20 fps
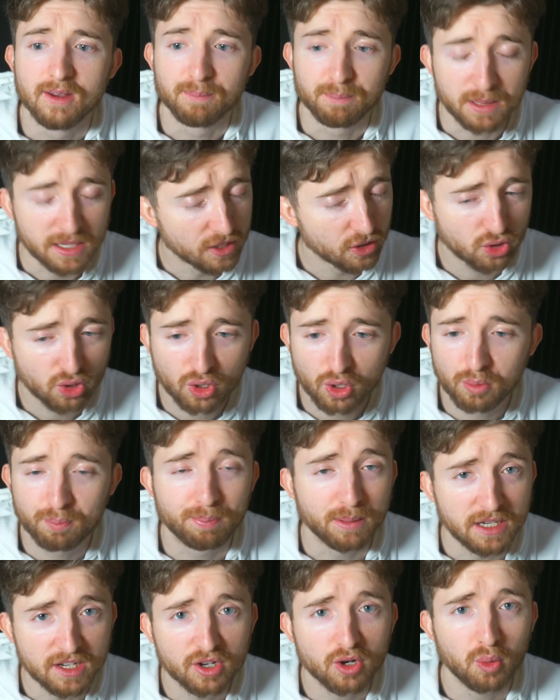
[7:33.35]
Be
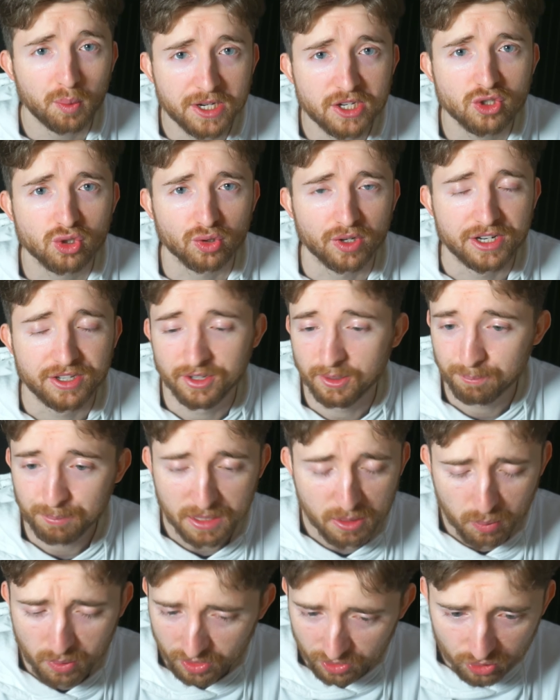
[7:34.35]
a queen trader.
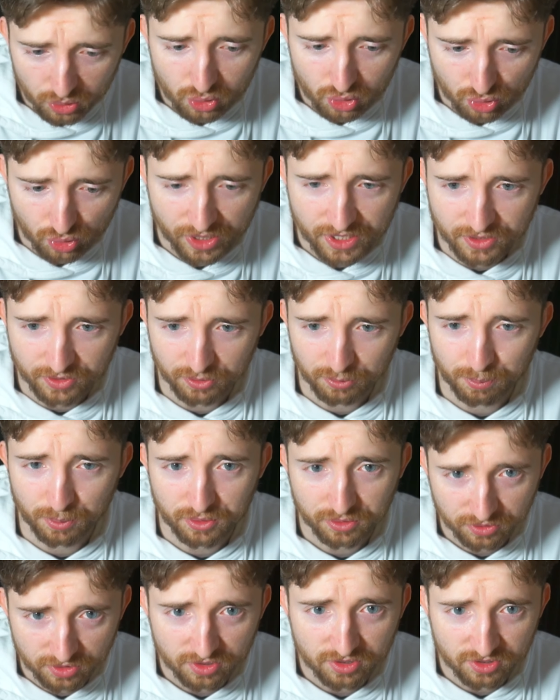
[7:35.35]
Be one of those traders,
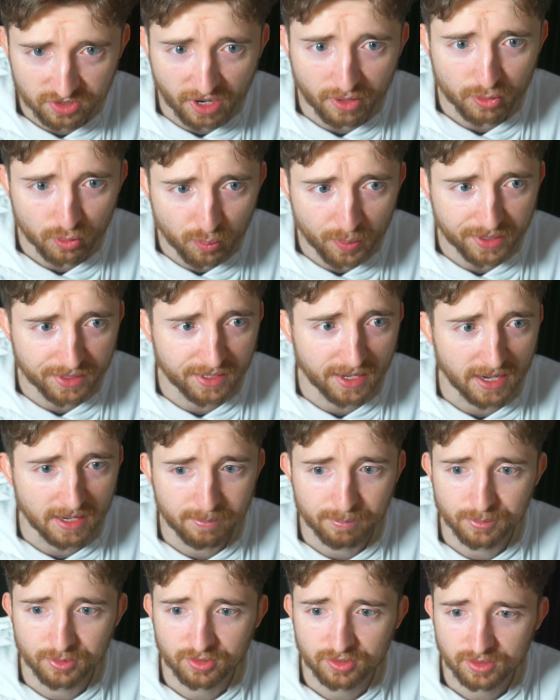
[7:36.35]
because this is how you win
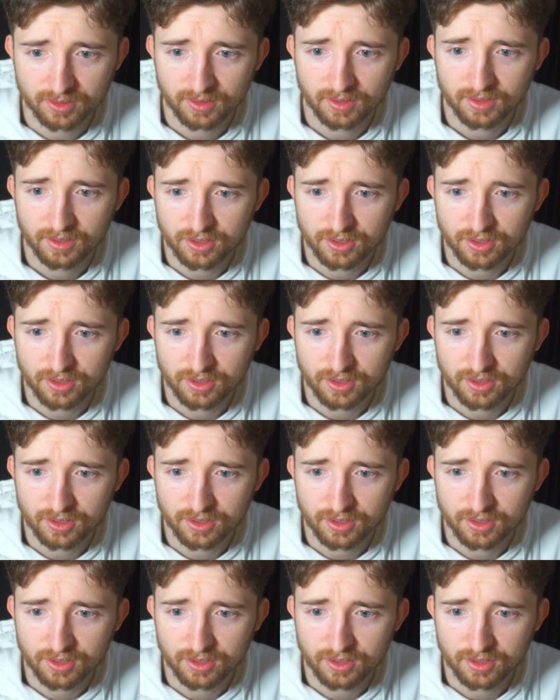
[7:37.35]
games.